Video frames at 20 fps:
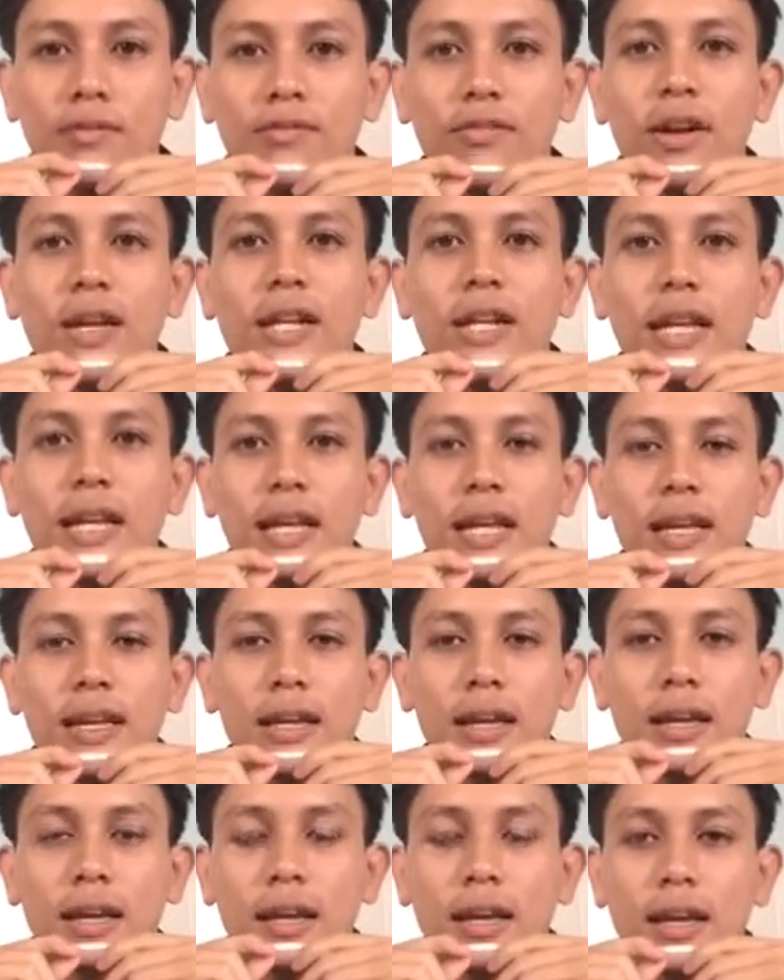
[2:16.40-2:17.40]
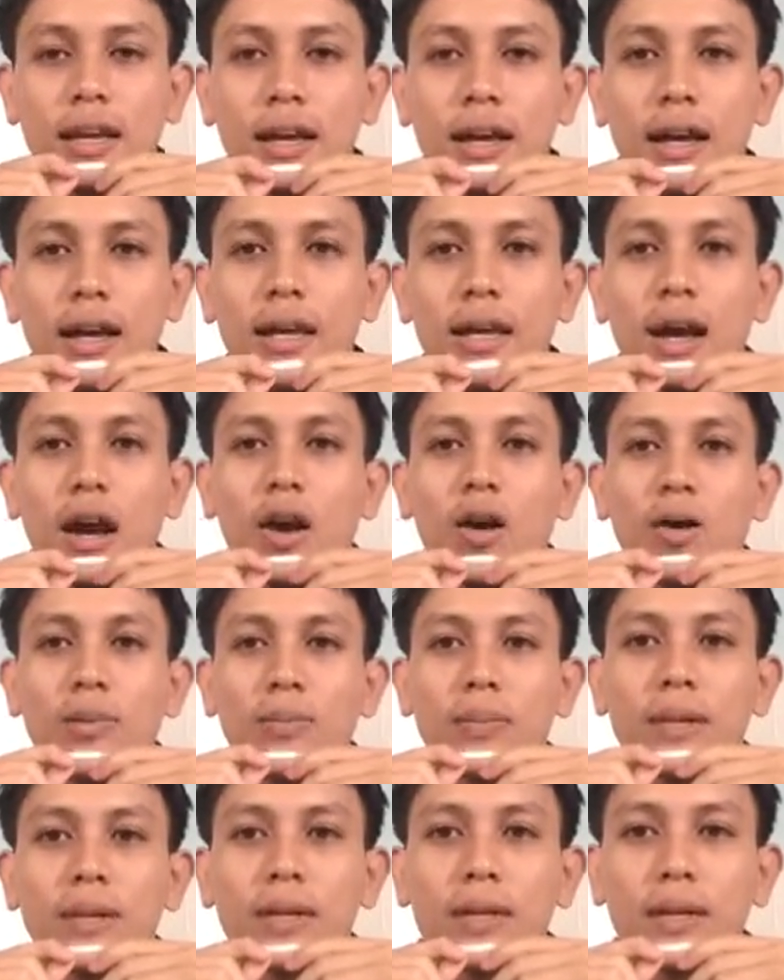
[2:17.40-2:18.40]
Finally, he
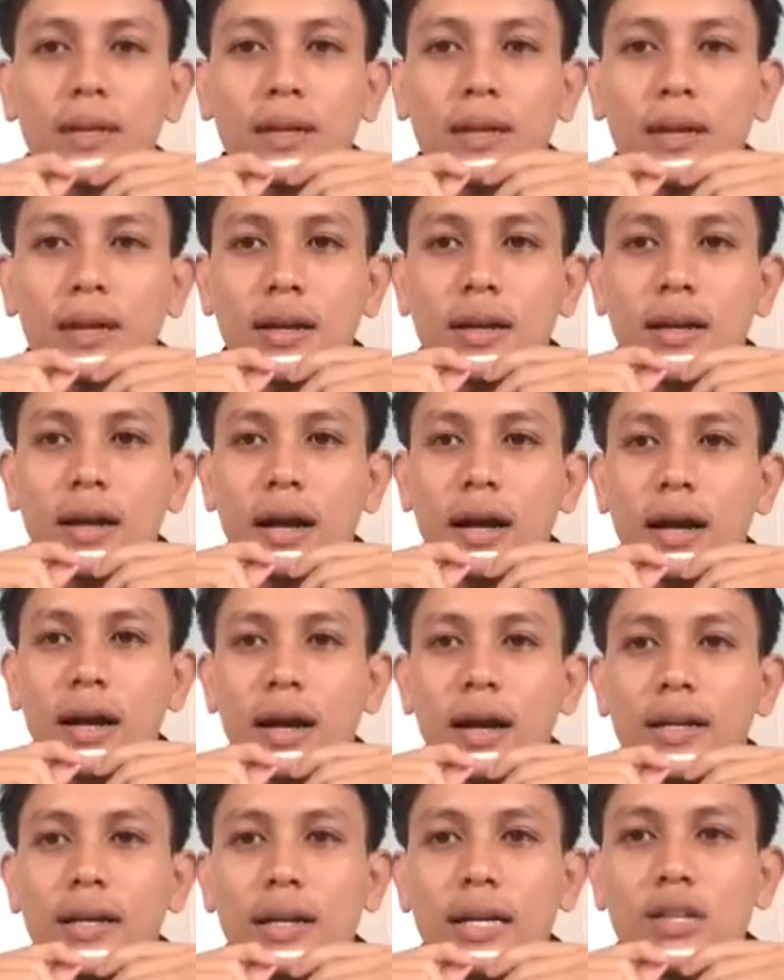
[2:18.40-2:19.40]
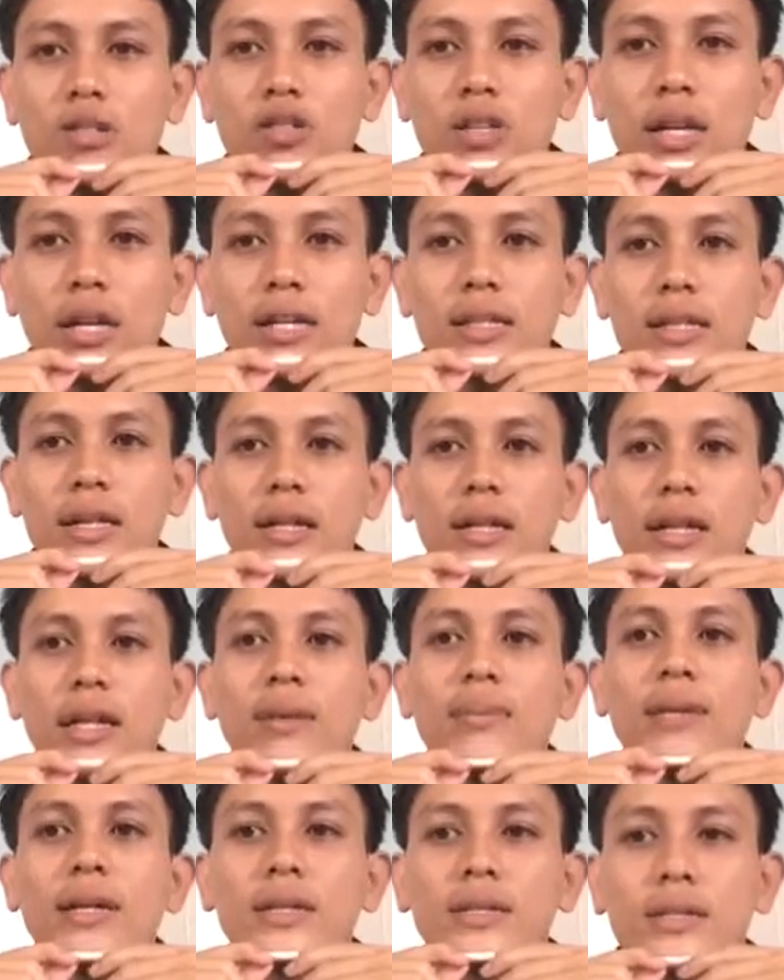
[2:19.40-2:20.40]
hoped a new trade
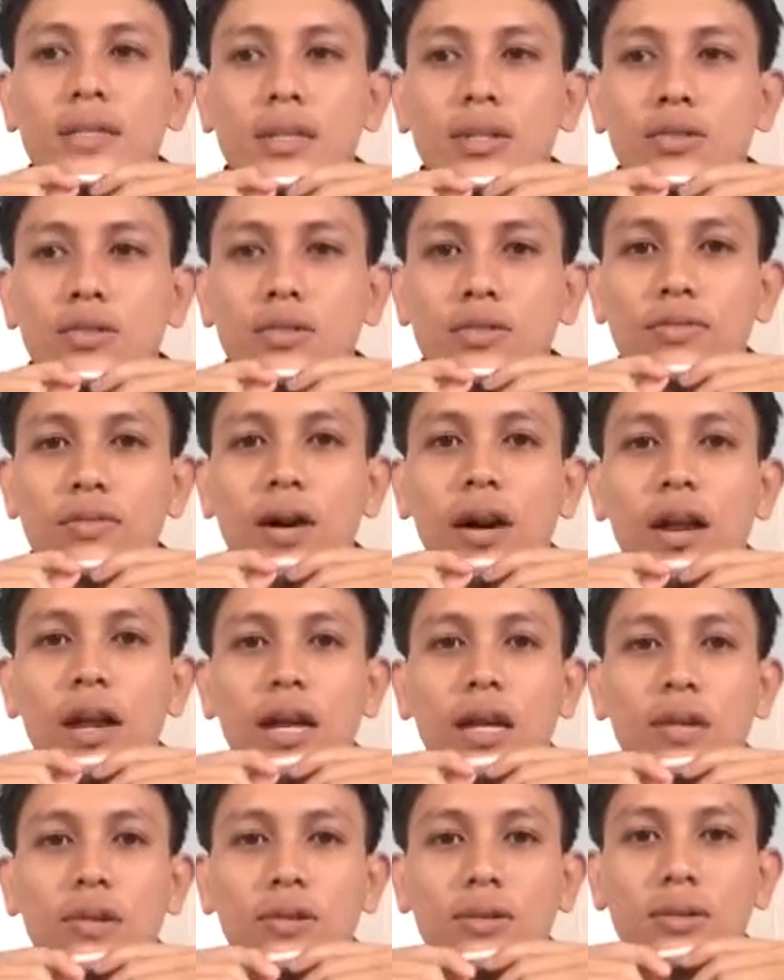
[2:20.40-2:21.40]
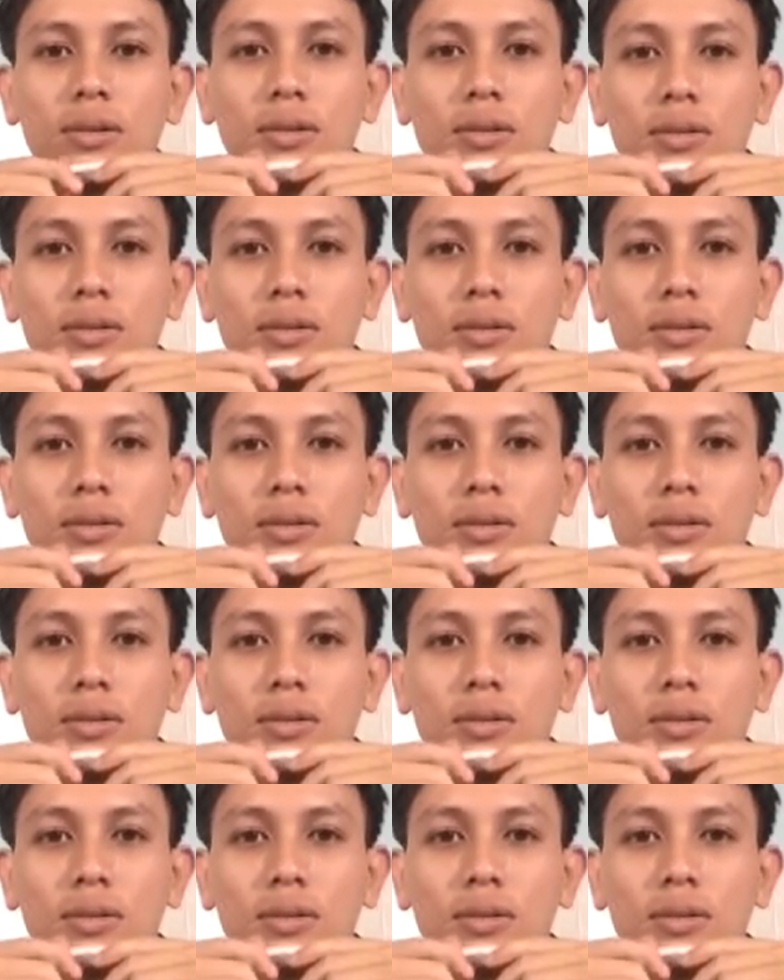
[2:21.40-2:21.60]
agreement would follow.